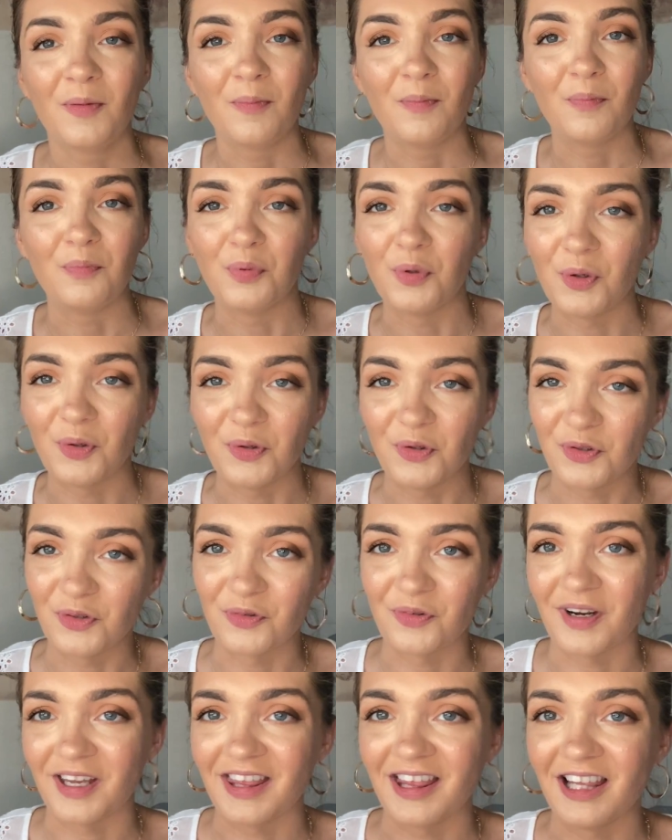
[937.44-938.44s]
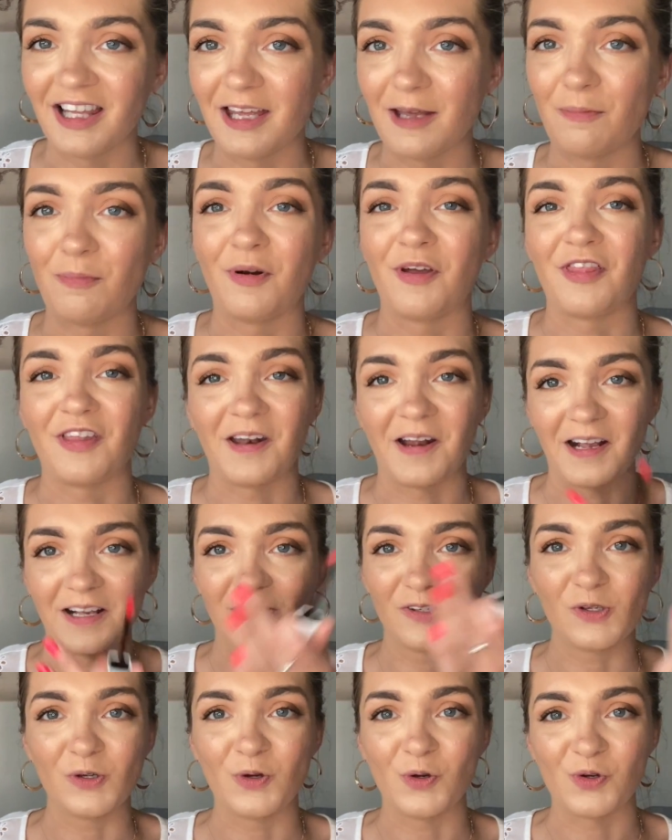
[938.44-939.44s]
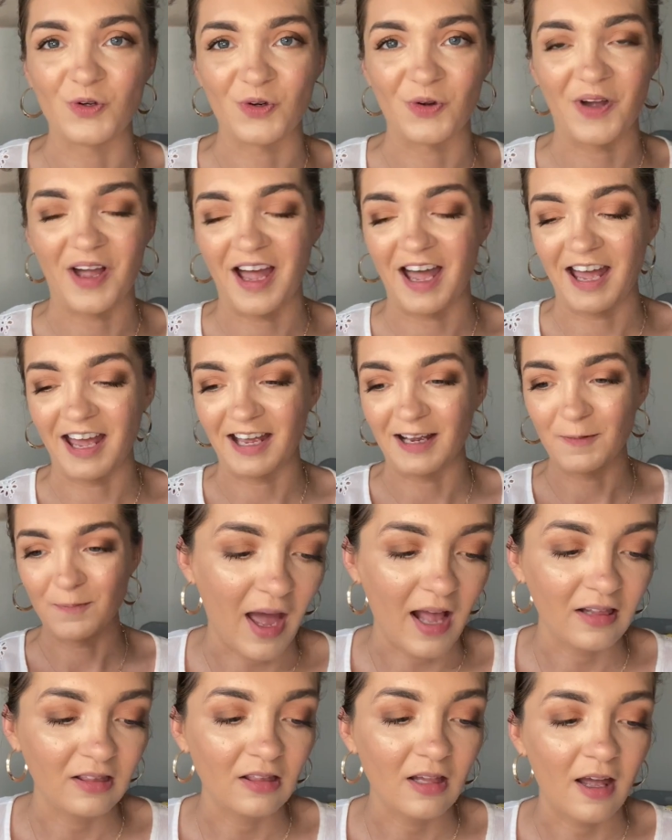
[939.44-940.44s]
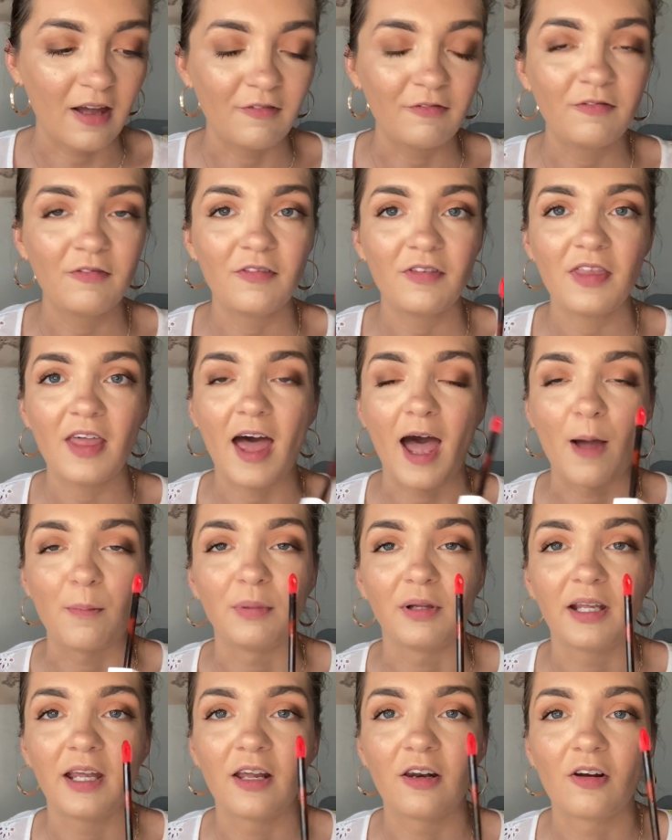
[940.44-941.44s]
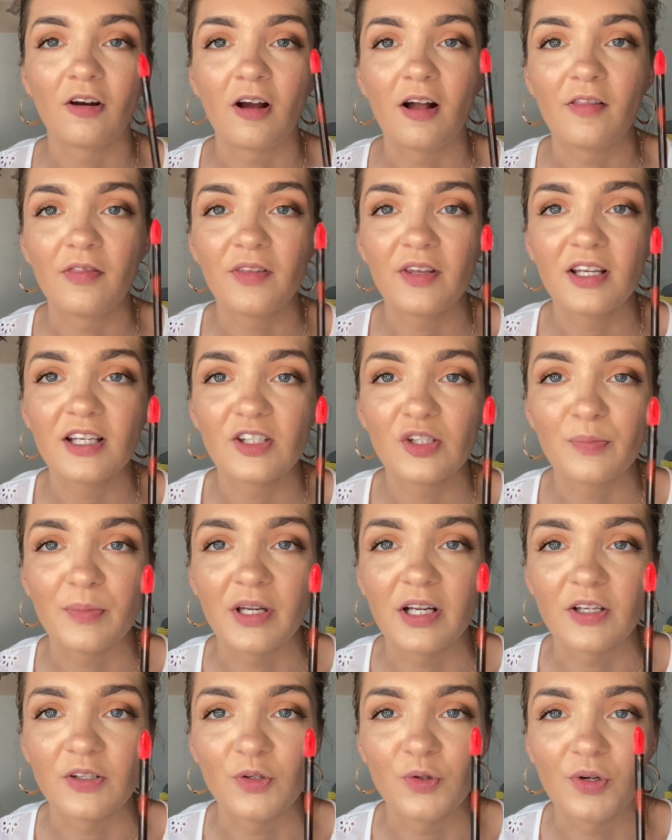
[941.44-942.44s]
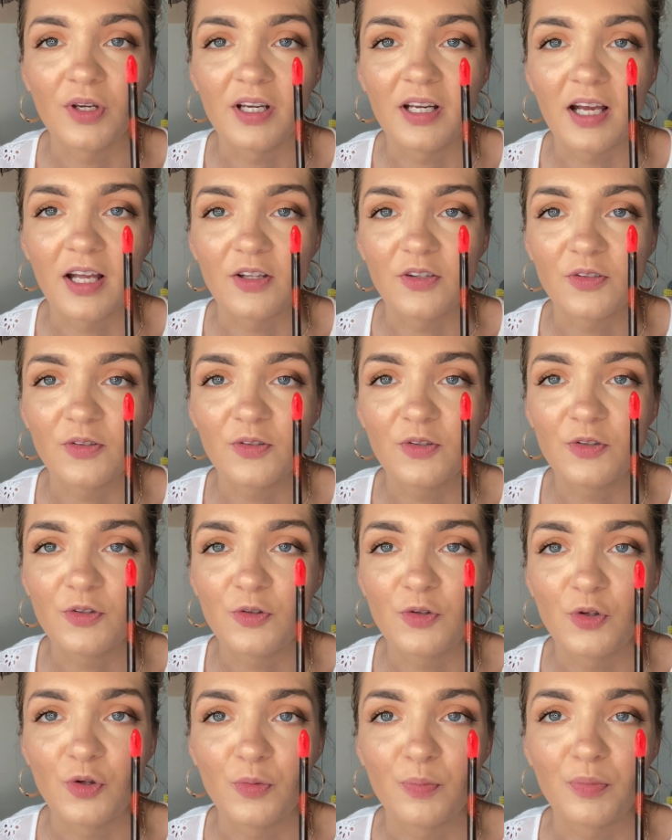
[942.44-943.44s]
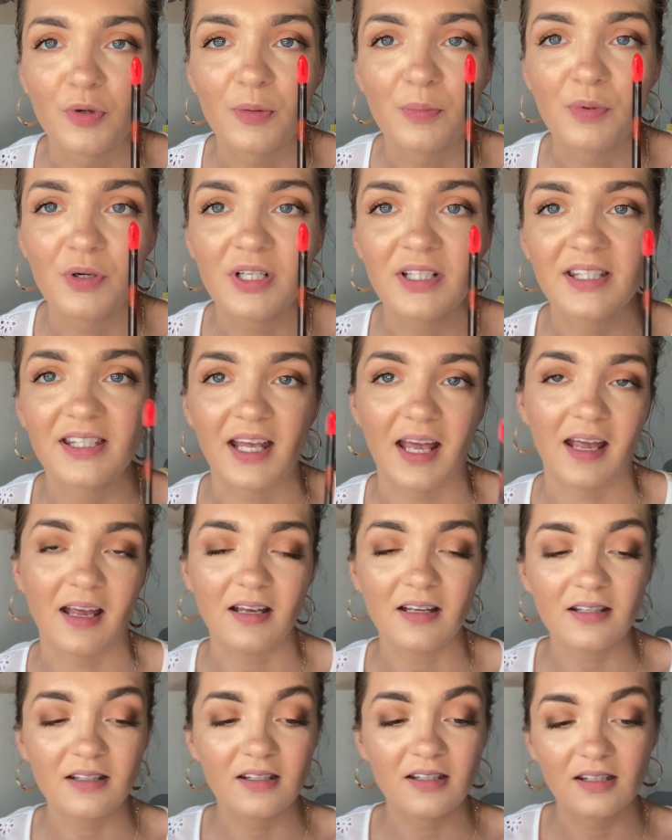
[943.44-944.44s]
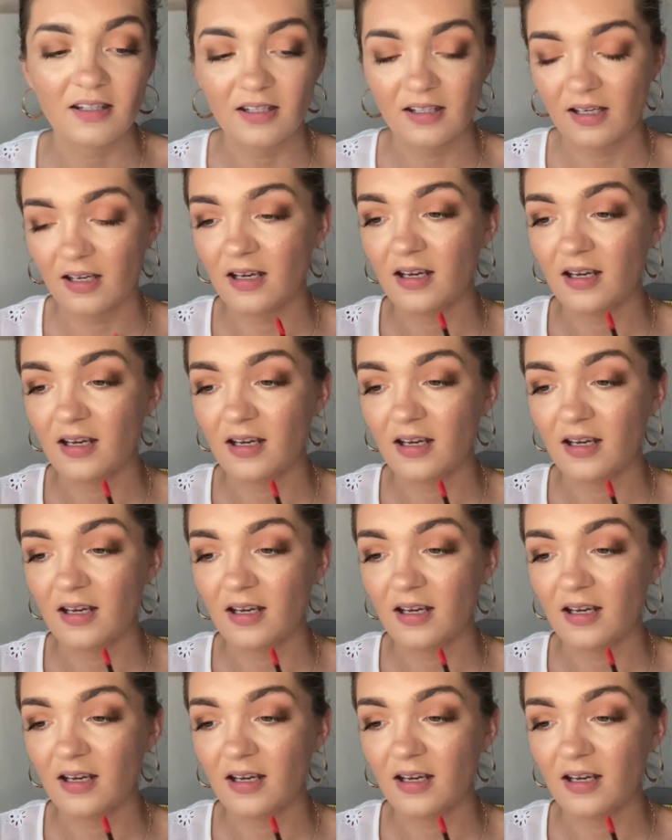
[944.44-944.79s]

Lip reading: bold red lip with a nice neutral eye. I love the applicator on these because you can get super precise